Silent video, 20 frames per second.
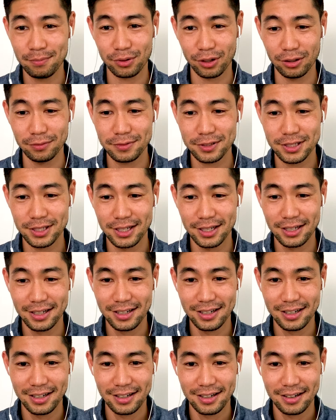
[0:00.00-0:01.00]
improvs
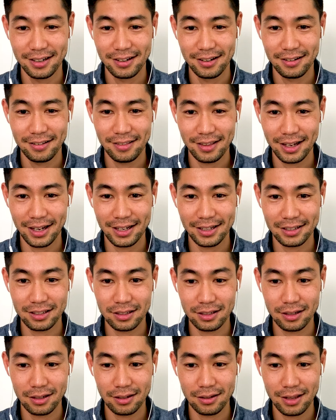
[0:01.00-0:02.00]

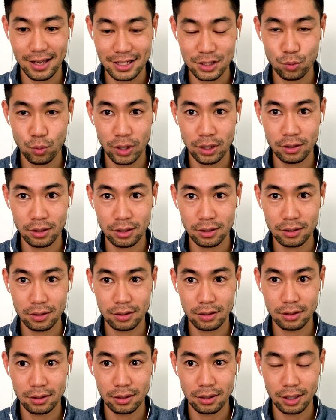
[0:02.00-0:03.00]
that's when
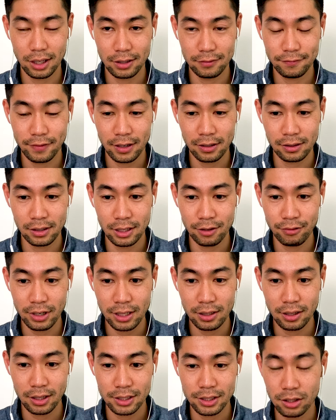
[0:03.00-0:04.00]
I finally
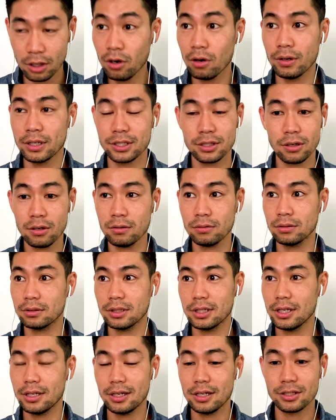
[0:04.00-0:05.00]
realized, oh, it's all
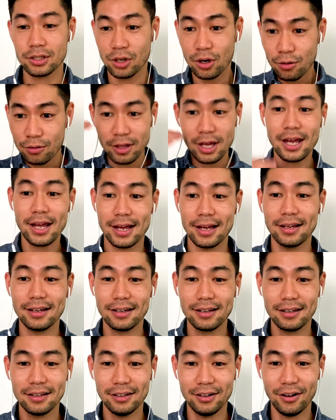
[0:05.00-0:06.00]
there.
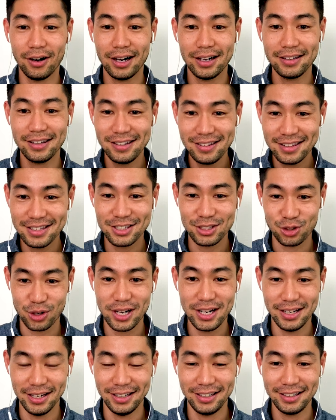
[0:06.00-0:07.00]
You know, I did this
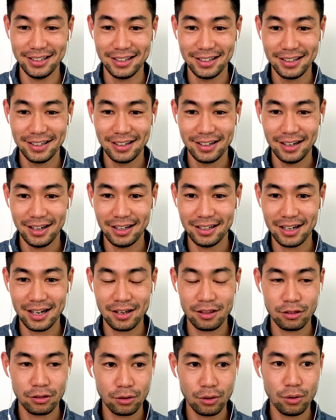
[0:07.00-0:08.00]
training, and I
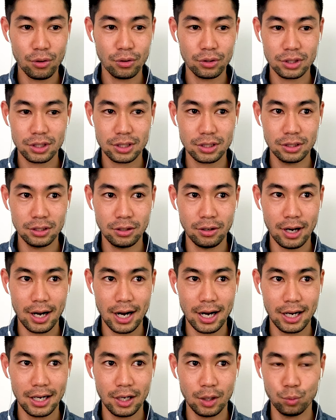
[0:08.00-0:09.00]
thought, you know,
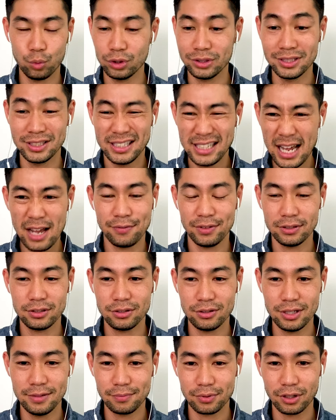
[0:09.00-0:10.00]
I would never
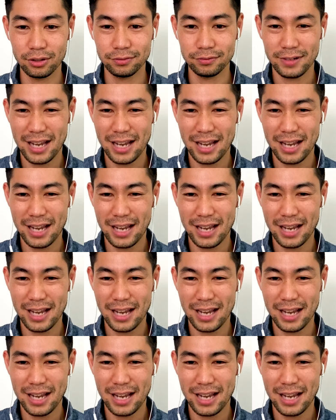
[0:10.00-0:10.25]
do improv